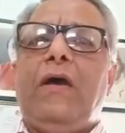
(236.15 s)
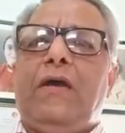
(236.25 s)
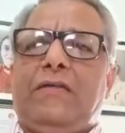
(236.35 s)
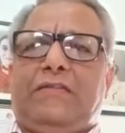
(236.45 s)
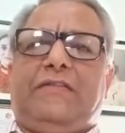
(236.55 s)

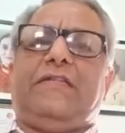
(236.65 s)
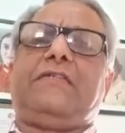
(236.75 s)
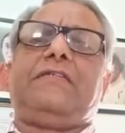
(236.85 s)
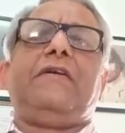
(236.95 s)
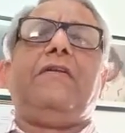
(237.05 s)

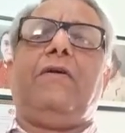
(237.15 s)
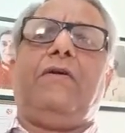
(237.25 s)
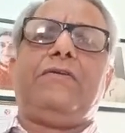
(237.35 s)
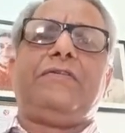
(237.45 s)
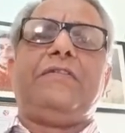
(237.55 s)
Structural
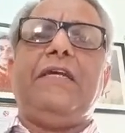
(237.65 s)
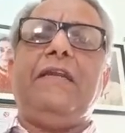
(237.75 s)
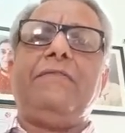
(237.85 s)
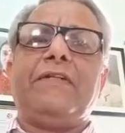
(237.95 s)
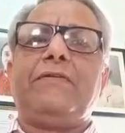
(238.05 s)
laws
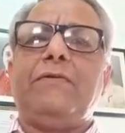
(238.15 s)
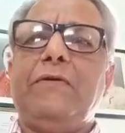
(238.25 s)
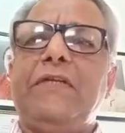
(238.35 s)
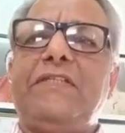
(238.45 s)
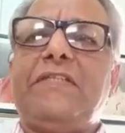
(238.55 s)
deal with
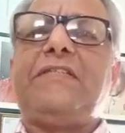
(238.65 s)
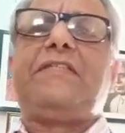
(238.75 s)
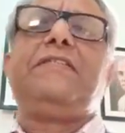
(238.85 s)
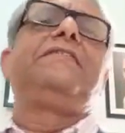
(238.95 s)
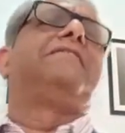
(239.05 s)

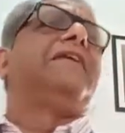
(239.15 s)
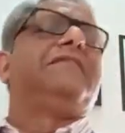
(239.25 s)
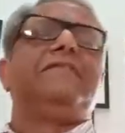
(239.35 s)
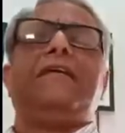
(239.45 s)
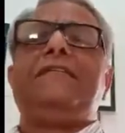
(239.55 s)
coexistence
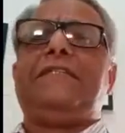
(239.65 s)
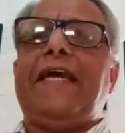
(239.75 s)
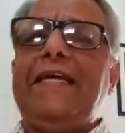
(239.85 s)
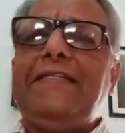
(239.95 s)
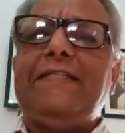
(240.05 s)
rather than
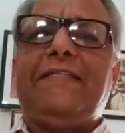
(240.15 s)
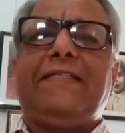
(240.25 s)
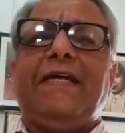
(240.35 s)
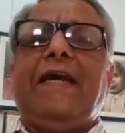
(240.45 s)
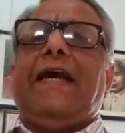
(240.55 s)

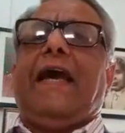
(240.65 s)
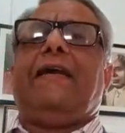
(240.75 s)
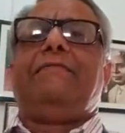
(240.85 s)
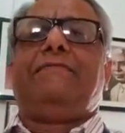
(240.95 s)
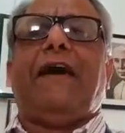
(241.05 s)
changes.
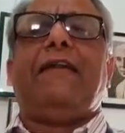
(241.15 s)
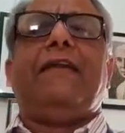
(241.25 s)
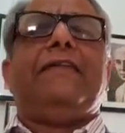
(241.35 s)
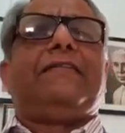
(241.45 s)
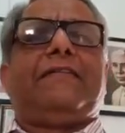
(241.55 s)
And
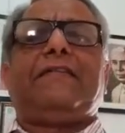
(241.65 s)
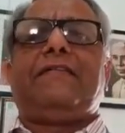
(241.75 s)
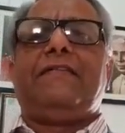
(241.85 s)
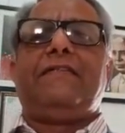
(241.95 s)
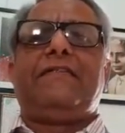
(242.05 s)
finally,
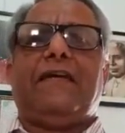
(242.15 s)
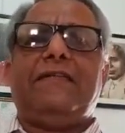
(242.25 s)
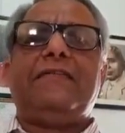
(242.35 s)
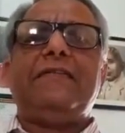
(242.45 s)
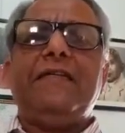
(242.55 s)
structures are
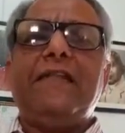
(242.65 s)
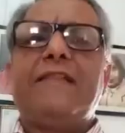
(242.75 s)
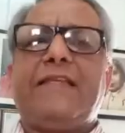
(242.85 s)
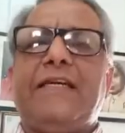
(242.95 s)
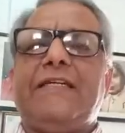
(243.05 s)
the real
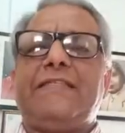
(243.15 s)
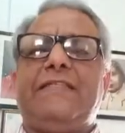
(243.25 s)
things